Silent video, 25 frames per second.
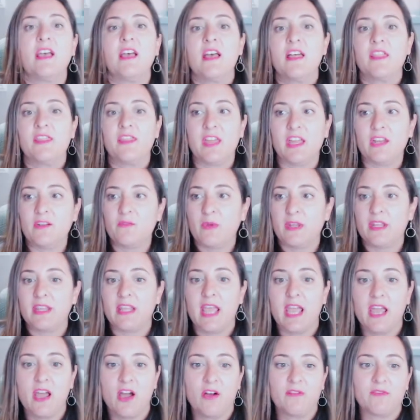Then when
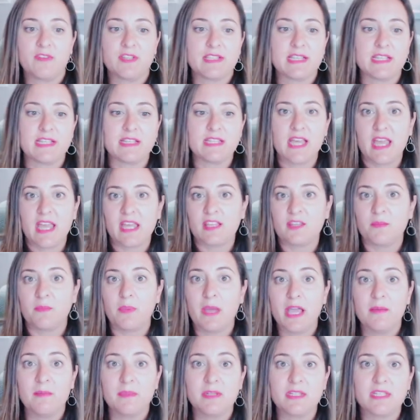they obviously take the
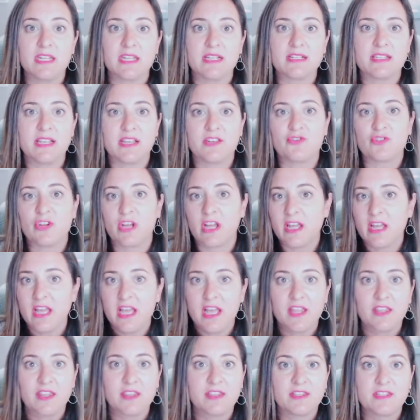payment, etc.,
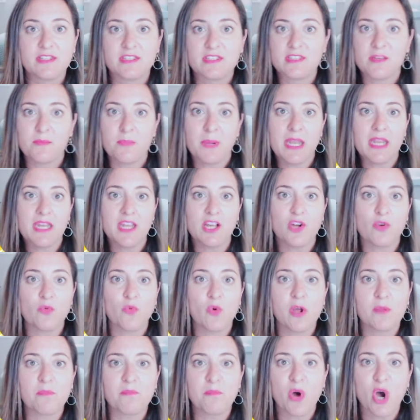depending on
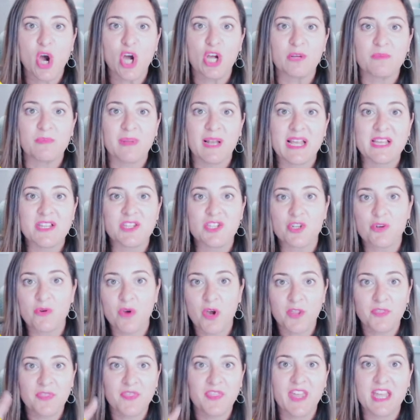what marketplace you're
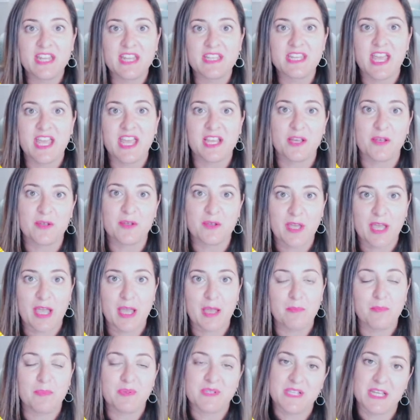on, they take a
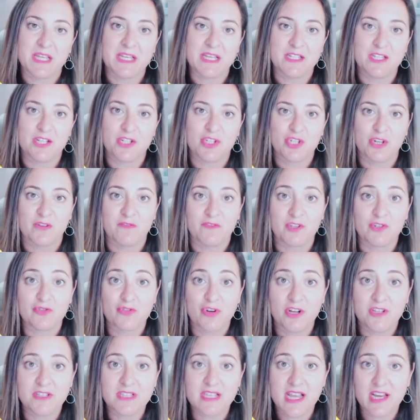percentage of the
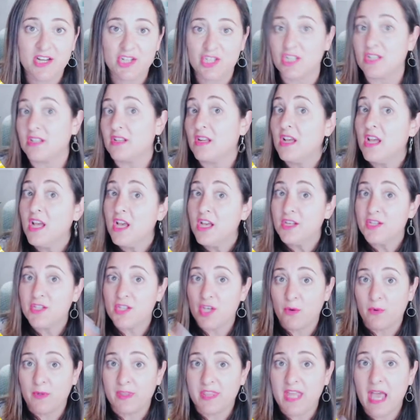transaction.
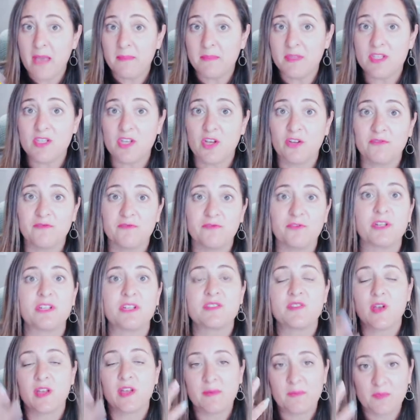So with Amazon, for
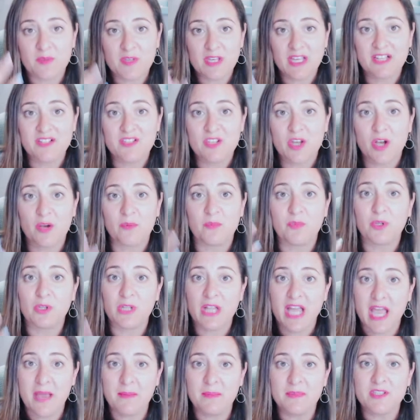example,
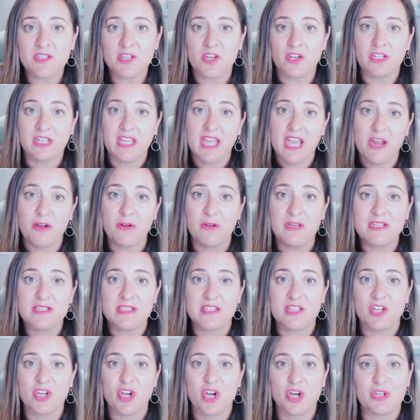Amazon carries the
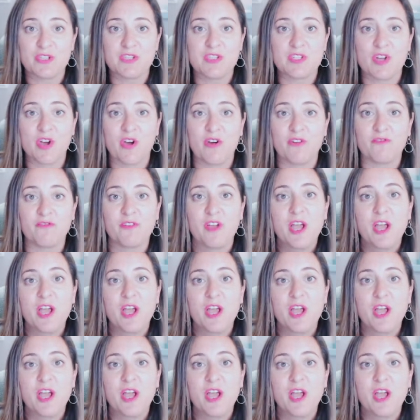cost of